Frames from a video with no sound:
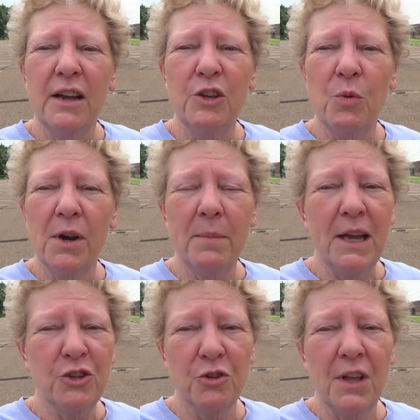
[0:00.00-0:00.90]
You want to
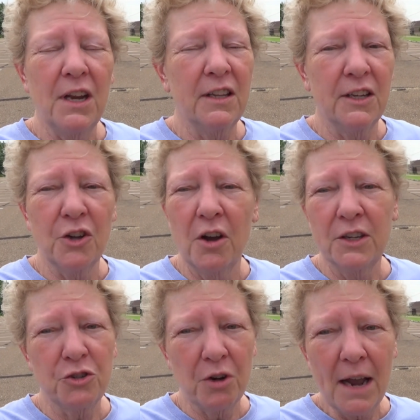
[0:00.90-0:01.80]
make sure that the dog
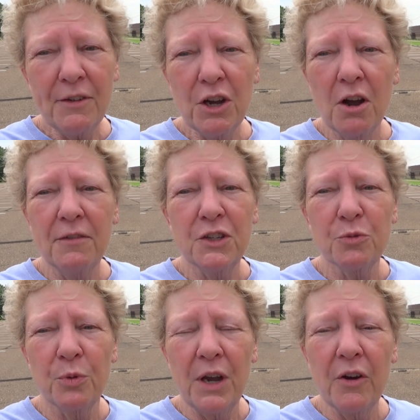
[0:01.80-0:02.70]
is driving off
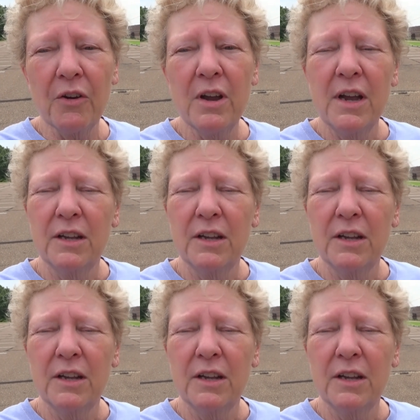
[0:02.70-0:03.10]
its rear.